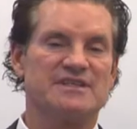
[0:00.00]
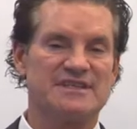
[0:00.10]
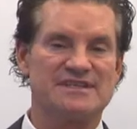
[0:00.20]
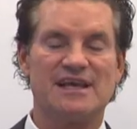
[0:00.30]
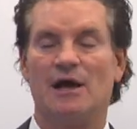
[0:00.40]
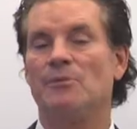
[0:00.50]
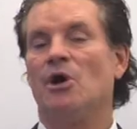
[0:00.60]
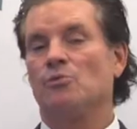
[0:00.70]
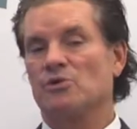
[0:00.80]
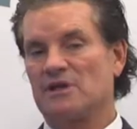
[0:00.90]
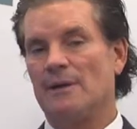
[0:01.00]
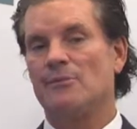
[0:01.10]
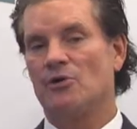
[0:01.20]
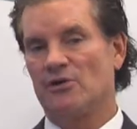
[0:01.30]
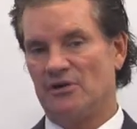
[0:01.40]
in the scalp will come
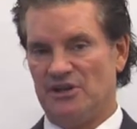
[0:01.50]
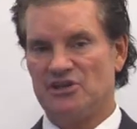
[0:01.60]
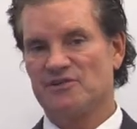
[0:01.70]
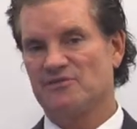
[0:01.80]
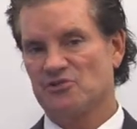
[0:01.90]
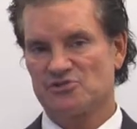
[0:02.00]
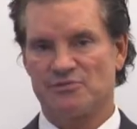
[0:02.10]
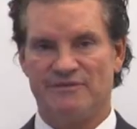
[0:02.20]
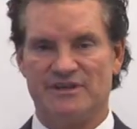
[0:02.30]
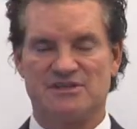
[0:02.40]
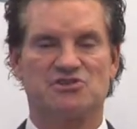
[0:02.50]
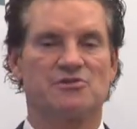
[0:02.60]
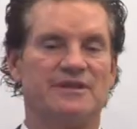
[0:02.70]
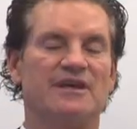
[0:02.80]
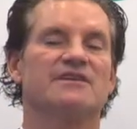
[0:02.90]
out on each of those 3 visits. So
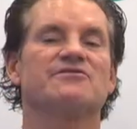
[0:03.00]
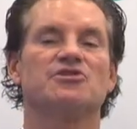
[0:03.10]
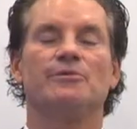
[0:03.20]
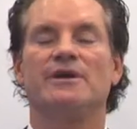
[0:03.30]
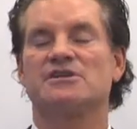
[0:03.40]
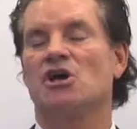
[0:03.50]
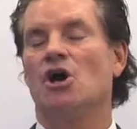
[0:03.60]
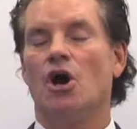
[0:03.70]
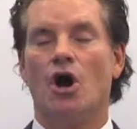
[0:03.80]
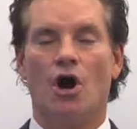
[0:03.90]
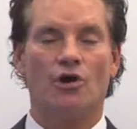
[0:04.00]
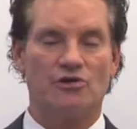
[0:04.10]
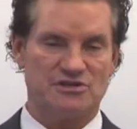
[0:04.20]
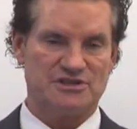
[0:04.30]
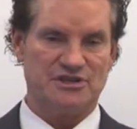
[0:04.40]
at the end of 2 weeks, all
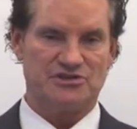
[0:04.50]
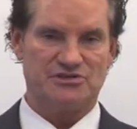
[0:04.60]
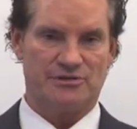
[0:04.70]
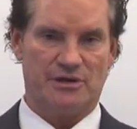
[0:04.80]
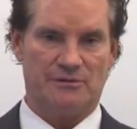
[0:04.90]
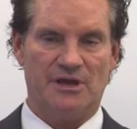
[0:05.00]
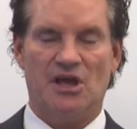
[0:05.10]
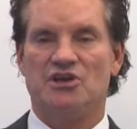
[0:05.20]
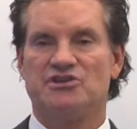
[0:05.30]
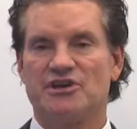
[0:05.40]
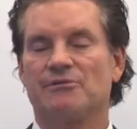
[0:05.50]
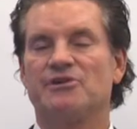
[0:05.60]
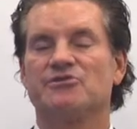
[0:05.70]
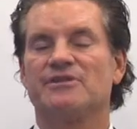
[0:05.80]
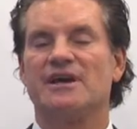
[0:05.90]
your stitches are out. Generally
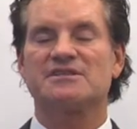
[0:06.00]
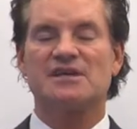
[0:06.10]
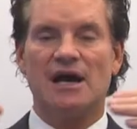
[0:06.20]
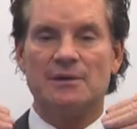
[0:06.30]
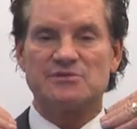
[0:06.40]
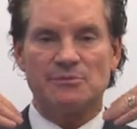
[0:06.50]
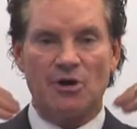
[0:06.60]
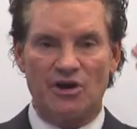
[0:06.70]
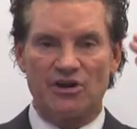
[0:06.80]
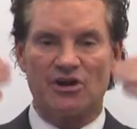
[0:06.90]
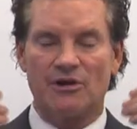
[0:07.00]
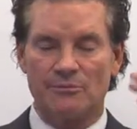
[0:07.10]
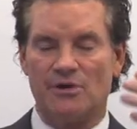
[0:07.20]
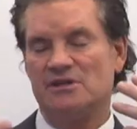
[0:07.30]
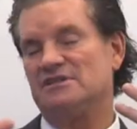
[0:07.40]
during that time, some Onicarm
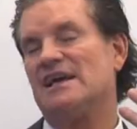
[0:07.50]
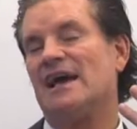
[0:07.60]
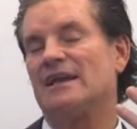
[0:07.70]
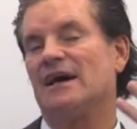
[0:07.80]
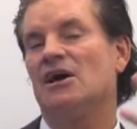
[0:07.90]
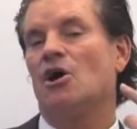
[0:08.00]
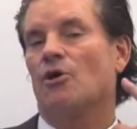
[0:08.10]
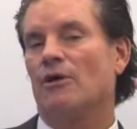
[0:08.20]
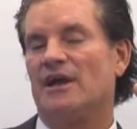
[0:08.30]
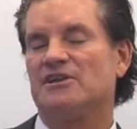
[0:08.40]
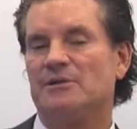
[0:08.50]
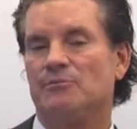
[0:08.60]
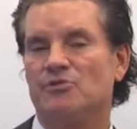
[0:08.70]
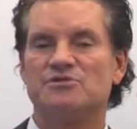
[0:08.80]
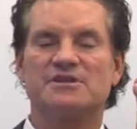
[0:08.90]
Montana or
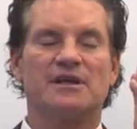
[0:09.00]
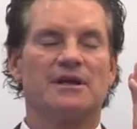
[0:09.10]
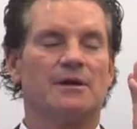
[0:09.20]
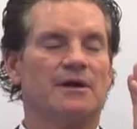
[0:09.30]
anti-bruising